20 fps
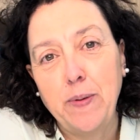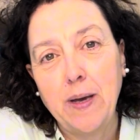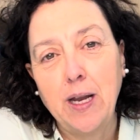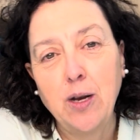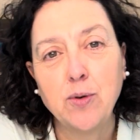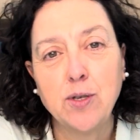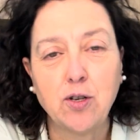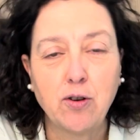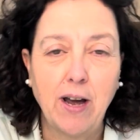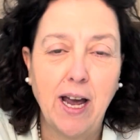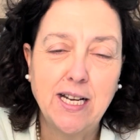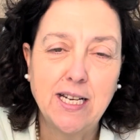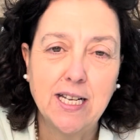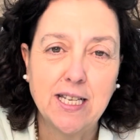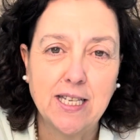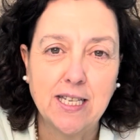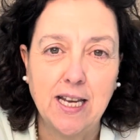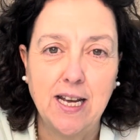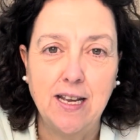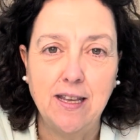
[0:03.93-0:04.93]
and it was great to
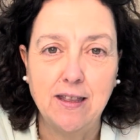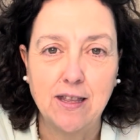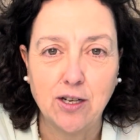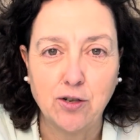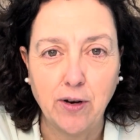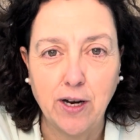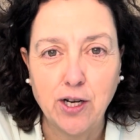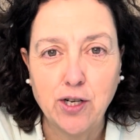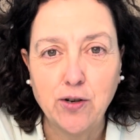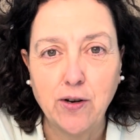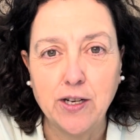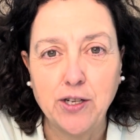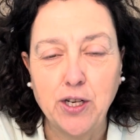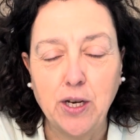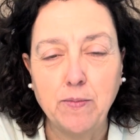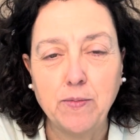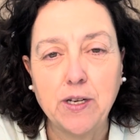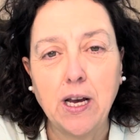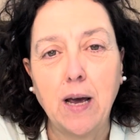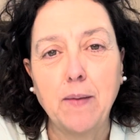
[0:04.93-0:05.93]
see the Treasurer,
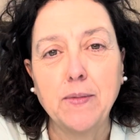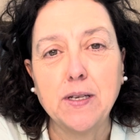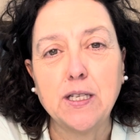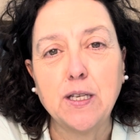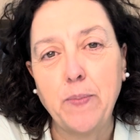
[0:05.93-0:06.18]
Jim Chalmers,